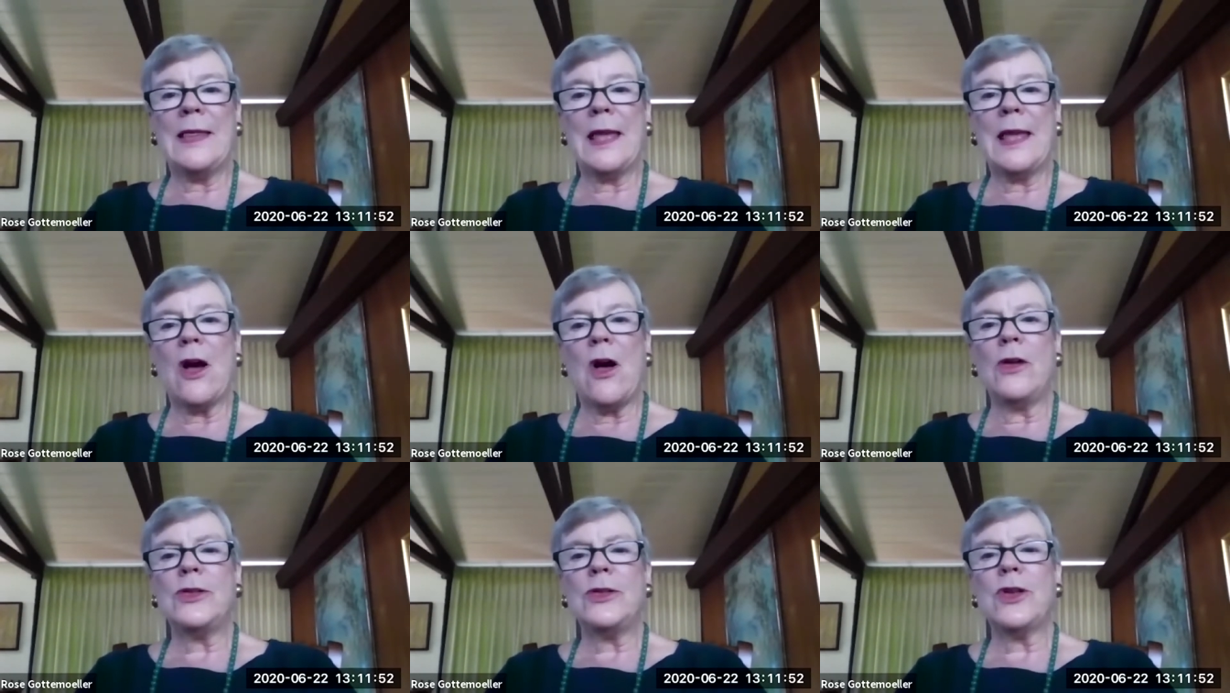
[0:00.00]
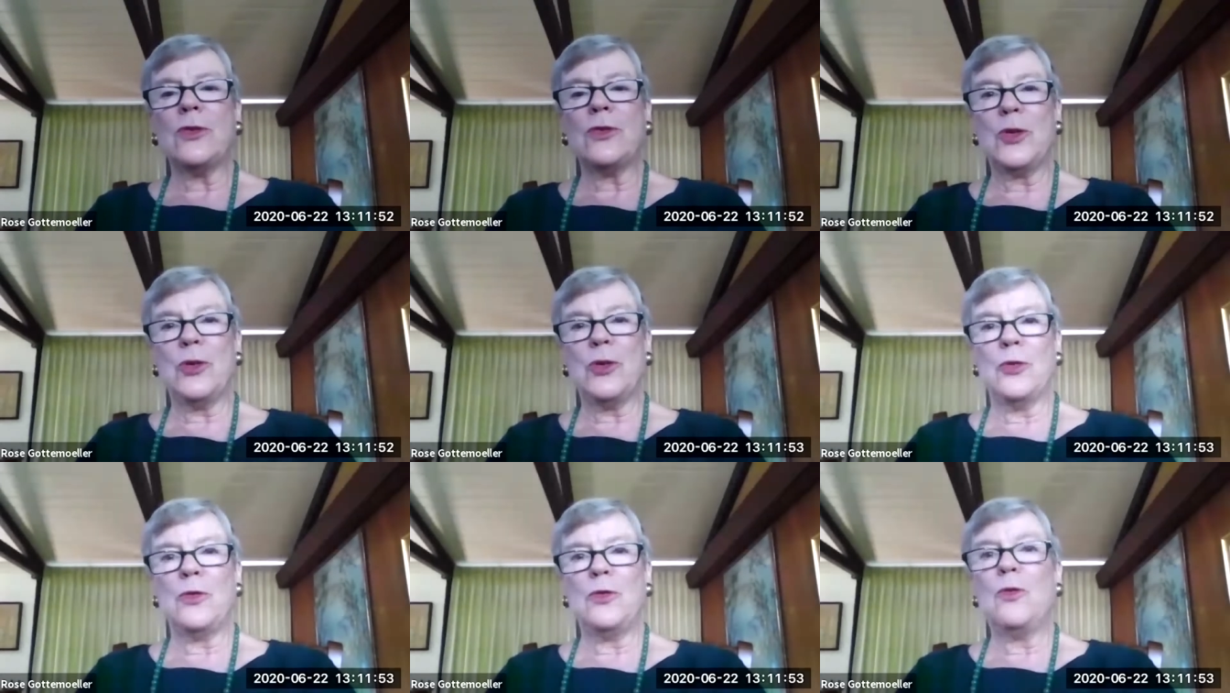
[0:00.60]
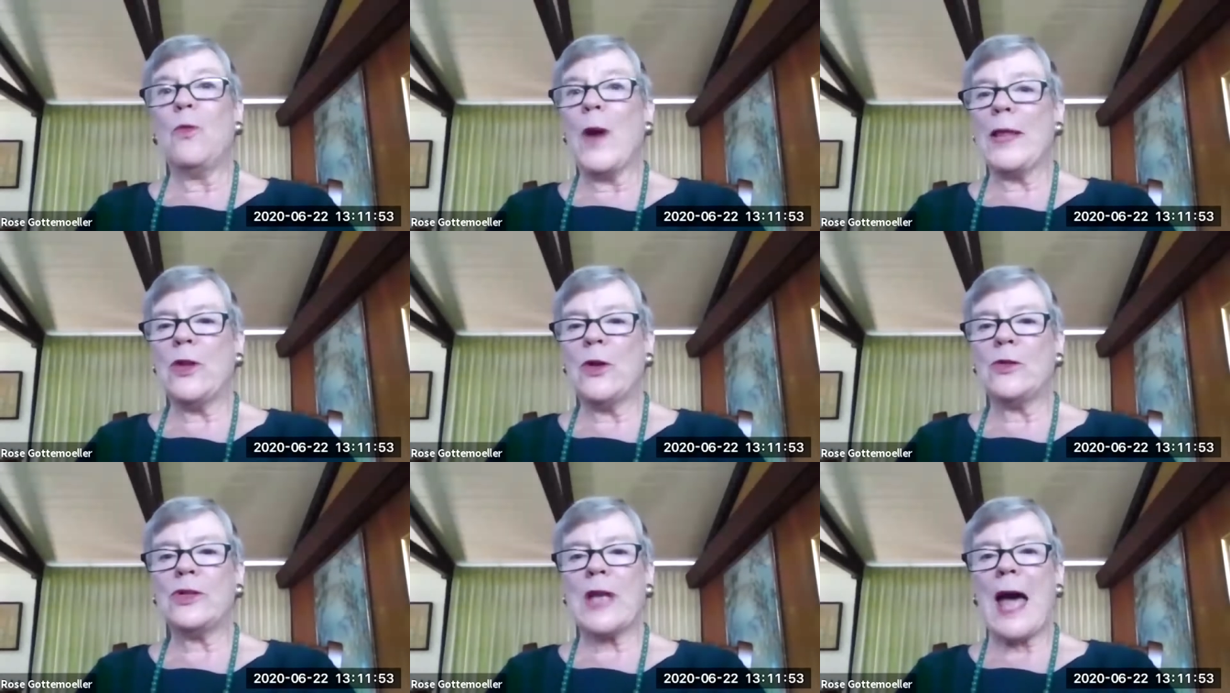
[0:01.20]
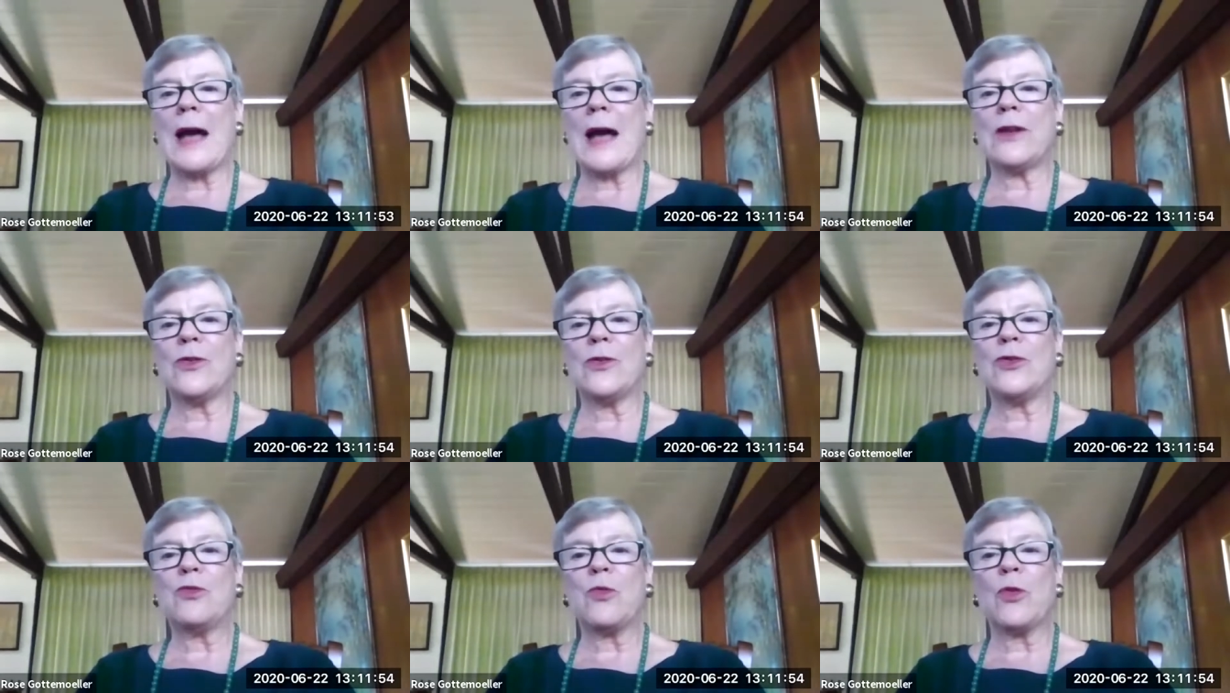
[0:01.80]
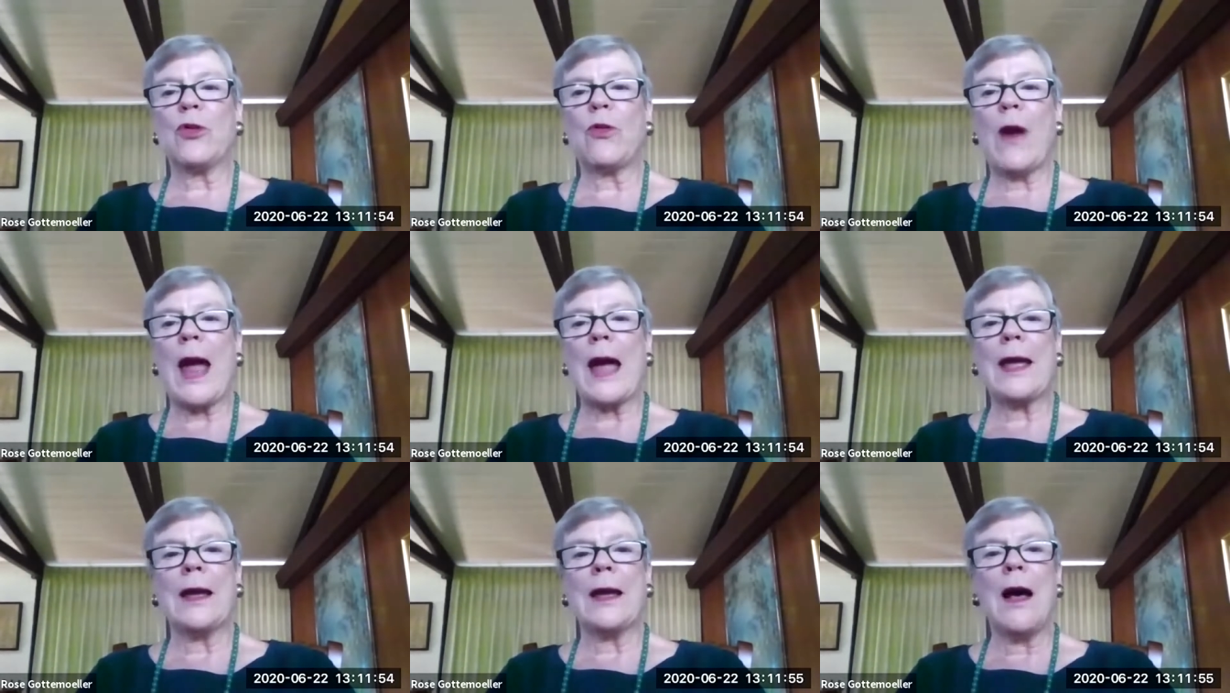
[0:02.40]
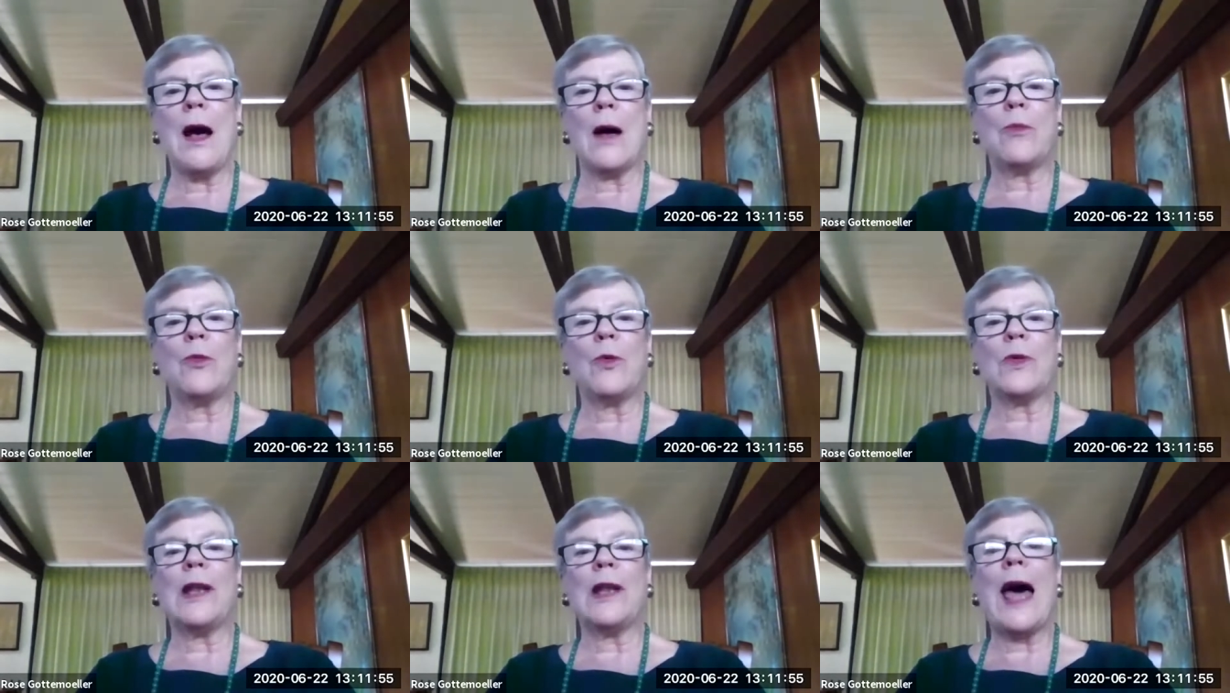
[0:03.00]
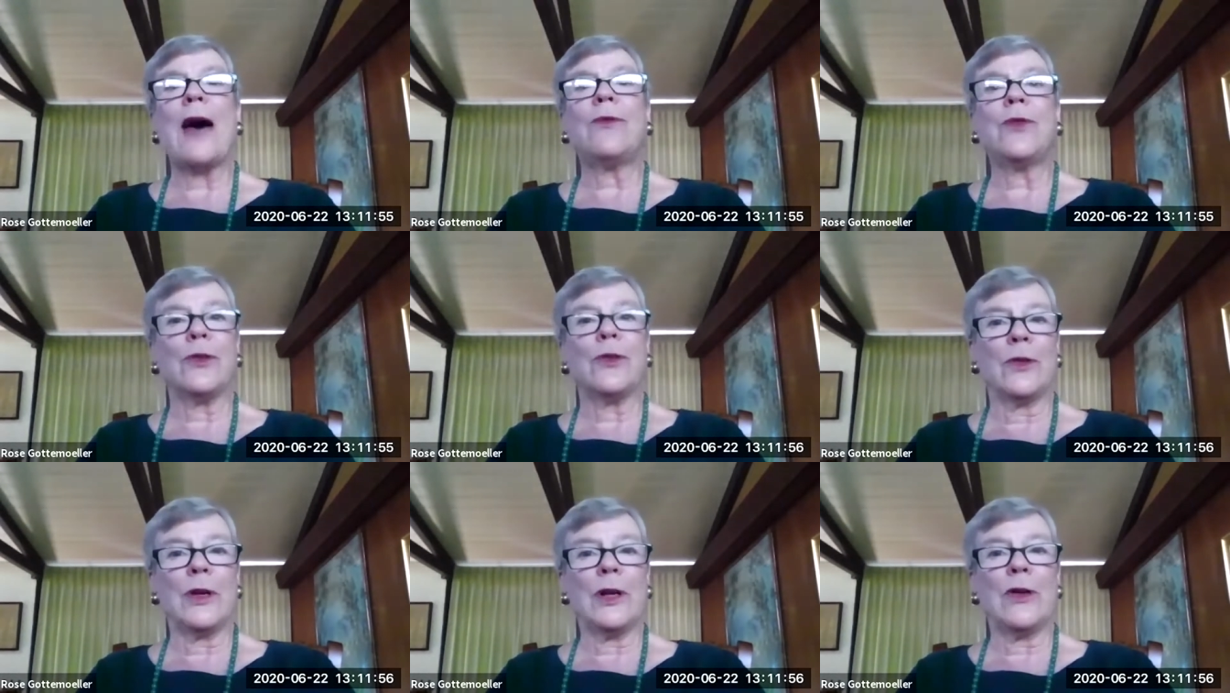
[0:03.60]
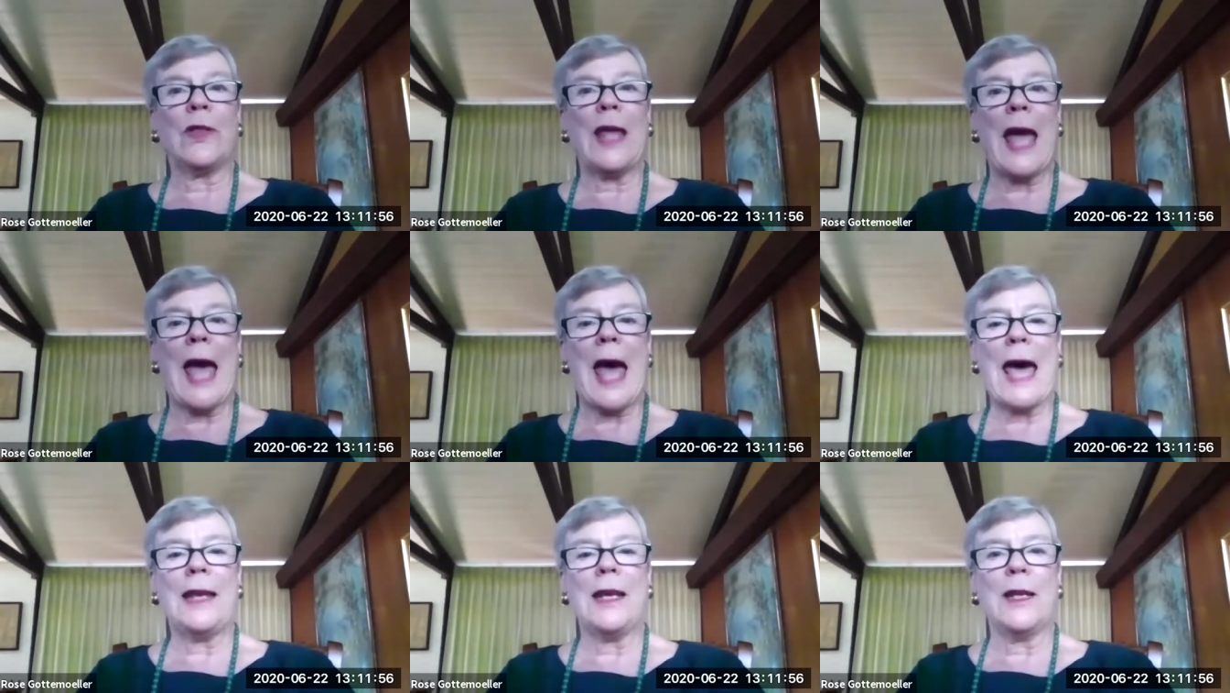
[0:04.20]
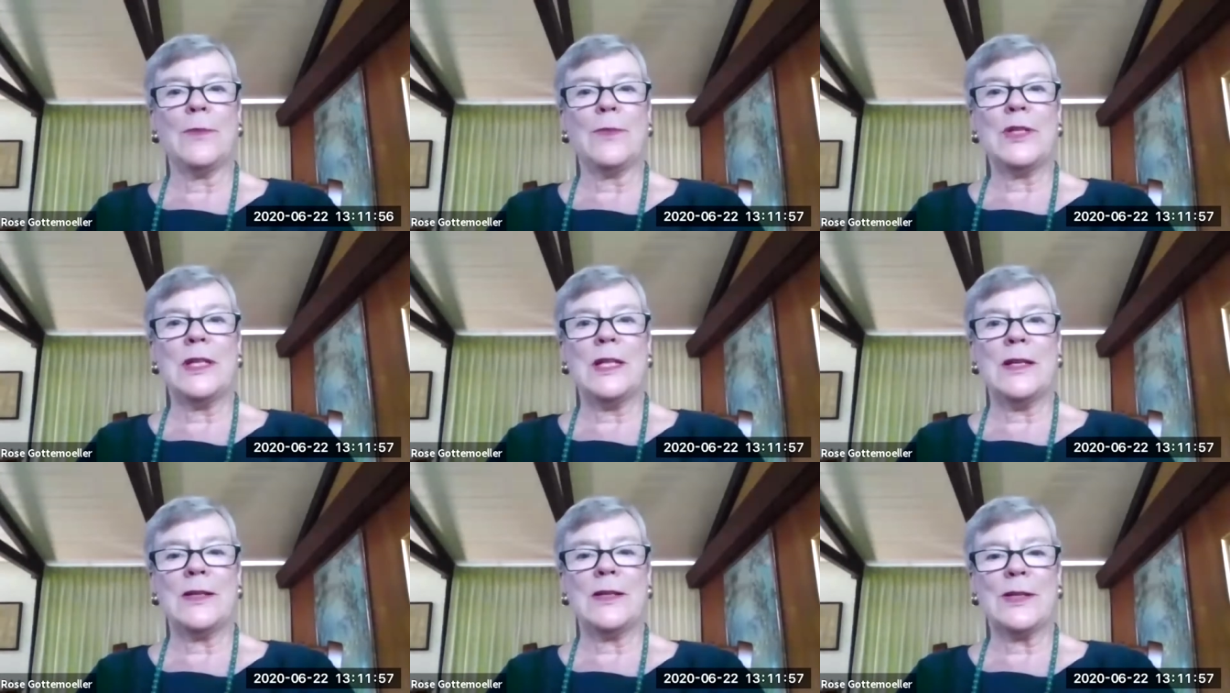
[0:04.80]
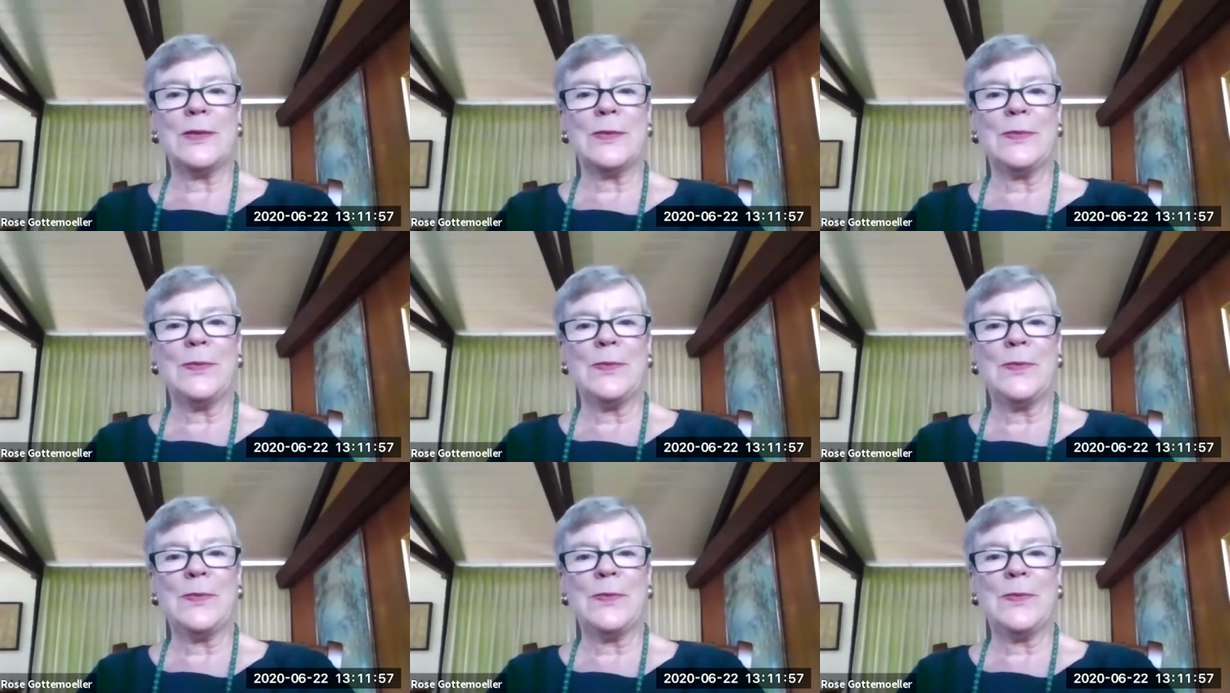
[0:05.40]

They also knew when those actors were cracking up with laughter during the ad lib scenes.